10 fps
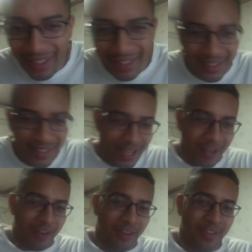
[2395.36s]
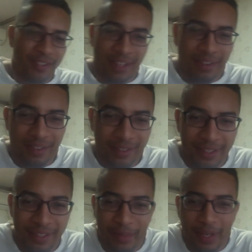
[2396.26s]
Not hers, not hers,
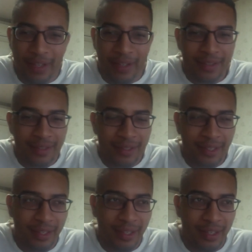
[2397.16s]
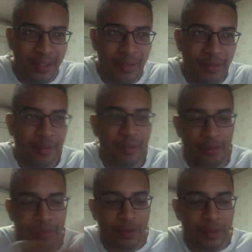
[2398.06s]
this is mine. And then
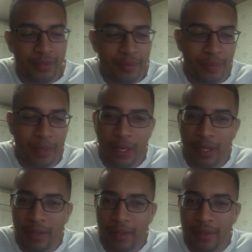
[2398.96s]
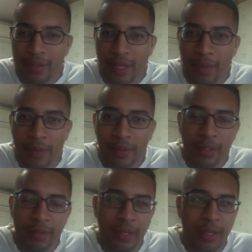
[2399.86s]
of course we paid separately,
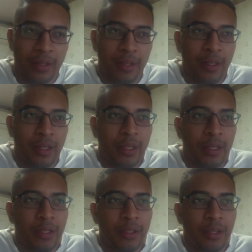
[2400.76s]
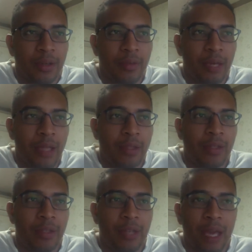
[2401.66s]
right? So we had
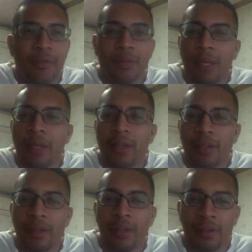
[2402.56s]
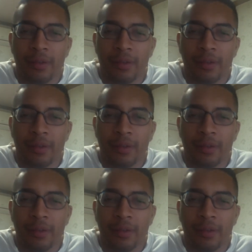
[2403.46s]
to you have to make it clear